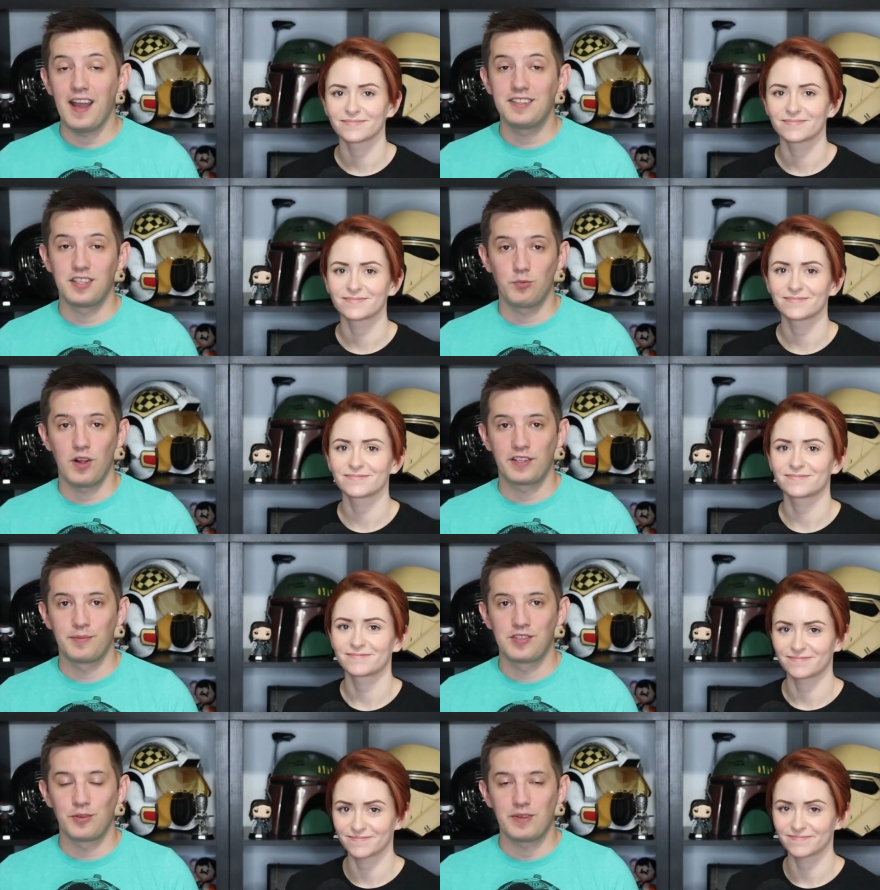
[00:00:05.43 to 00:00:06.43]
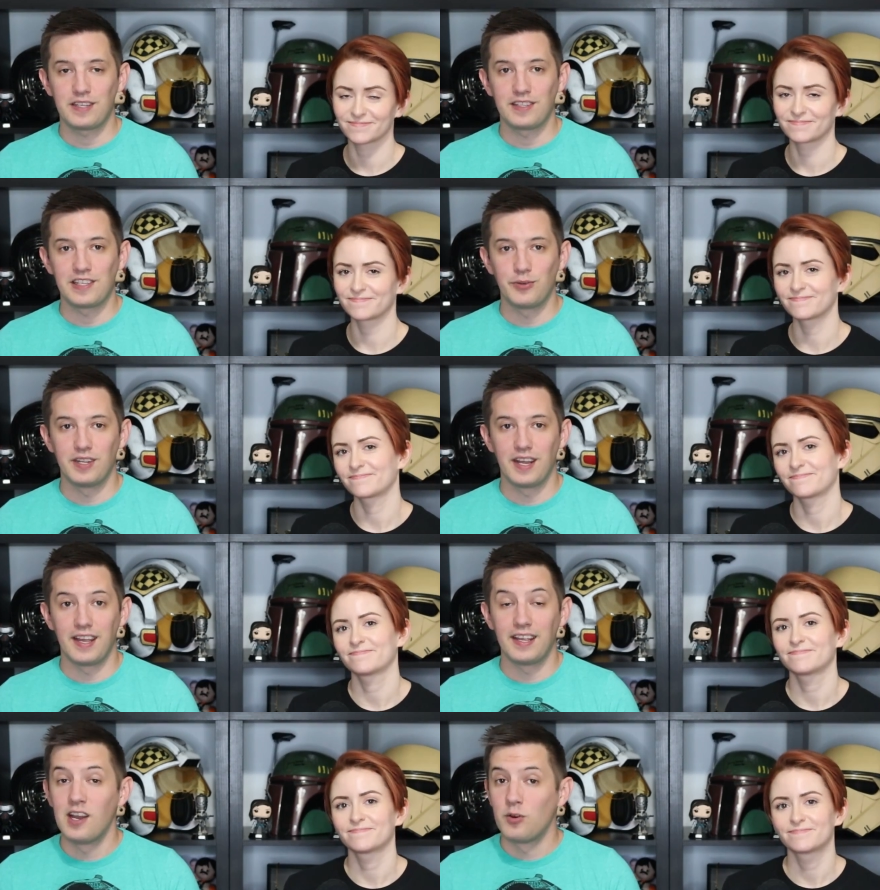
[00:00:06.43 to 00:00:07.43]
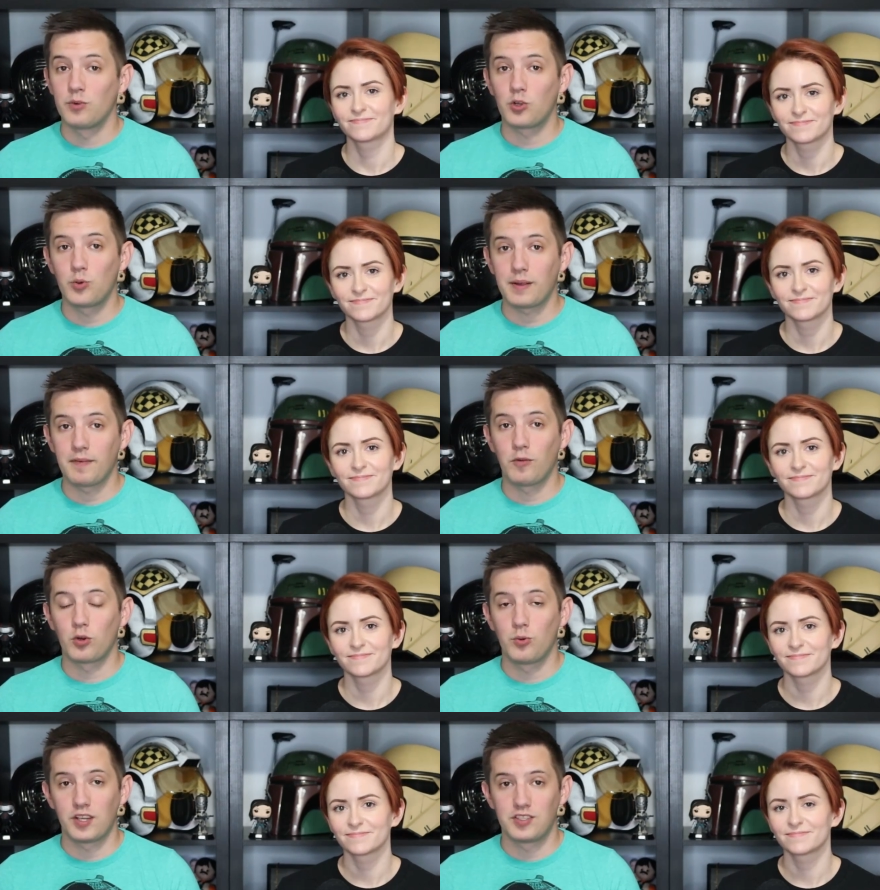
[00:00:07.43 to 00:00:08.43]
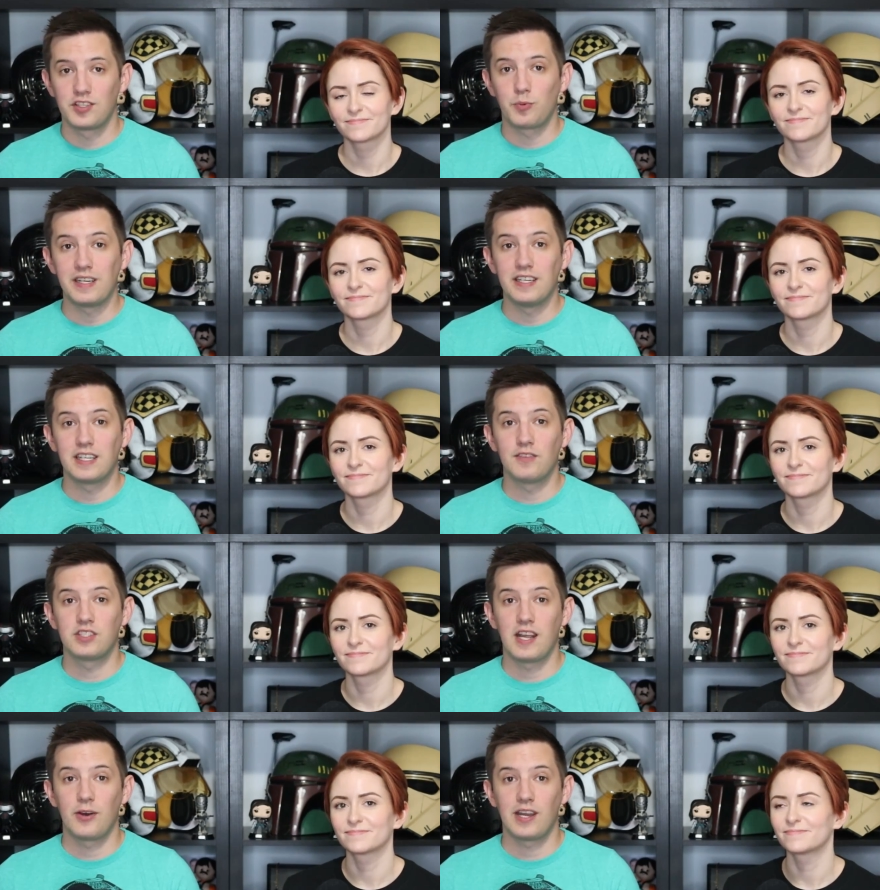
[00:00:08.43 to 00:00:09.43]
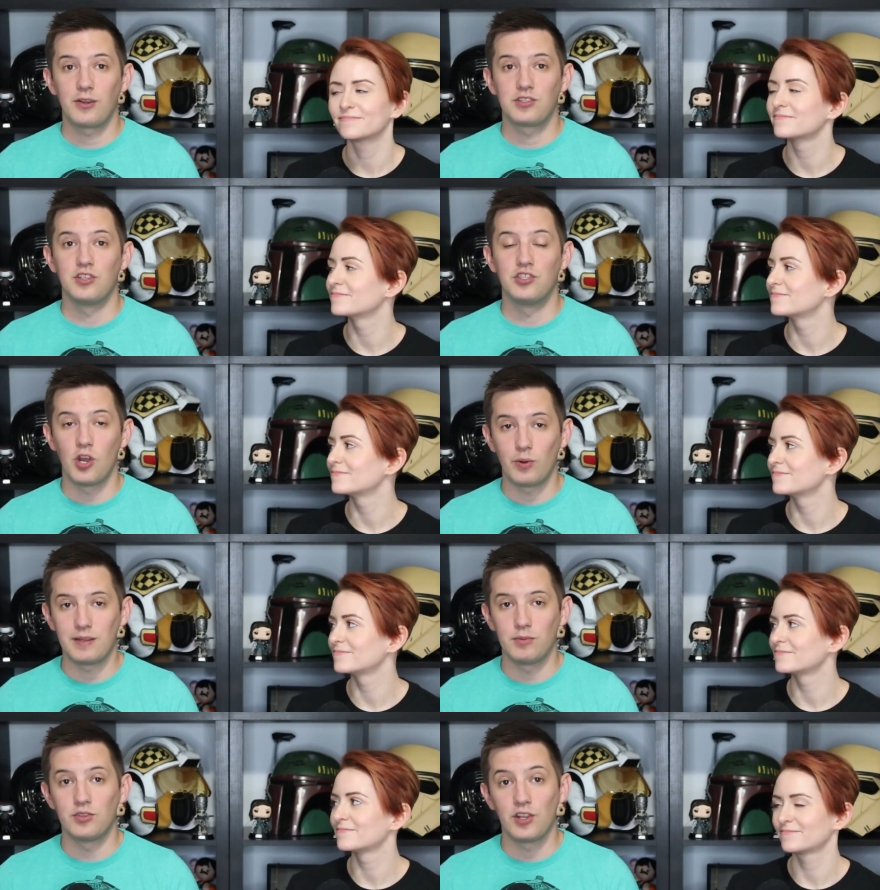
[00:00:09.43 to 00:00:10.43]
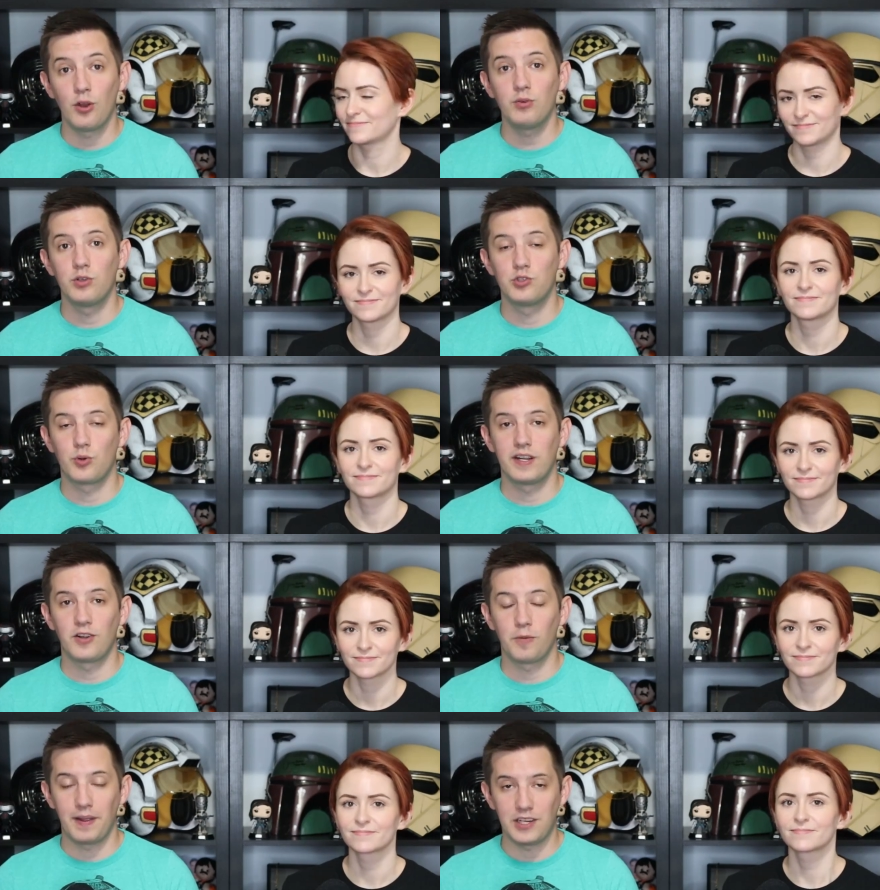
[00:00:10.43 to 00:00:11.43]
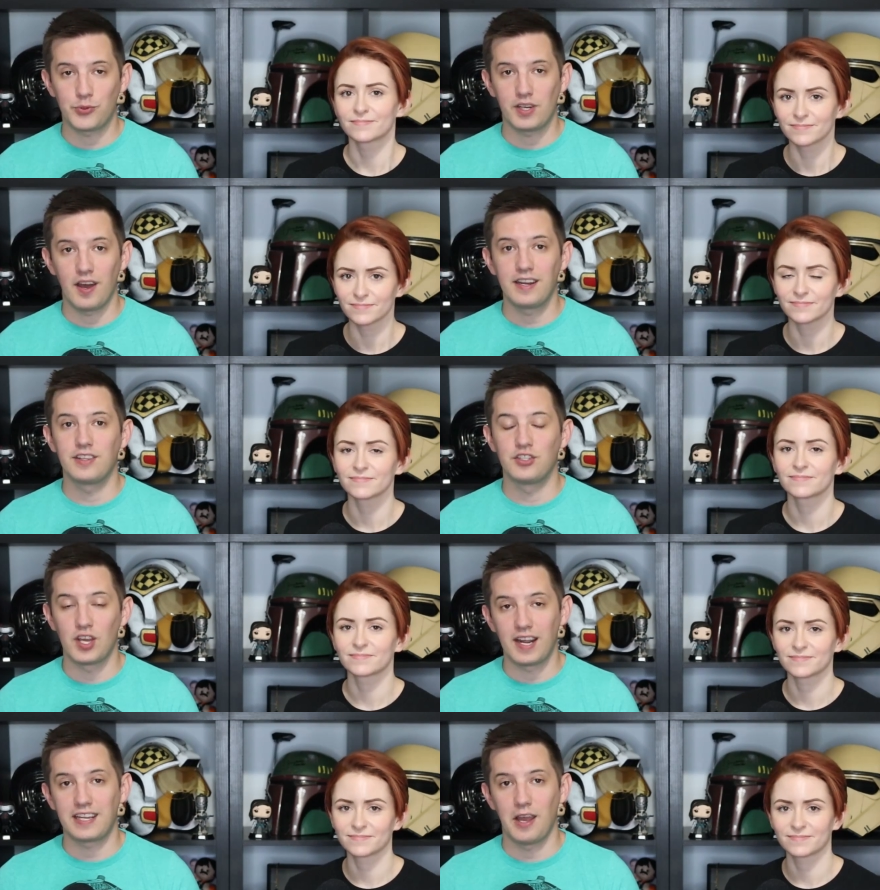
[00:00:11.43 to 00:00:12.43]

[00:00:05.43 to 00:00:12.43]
Speaker 1: guys, and welcome to the weekly Q&A. Real quick before questions, we need to give a shout out to Joey Muno, who joined our Patreon at the Jedi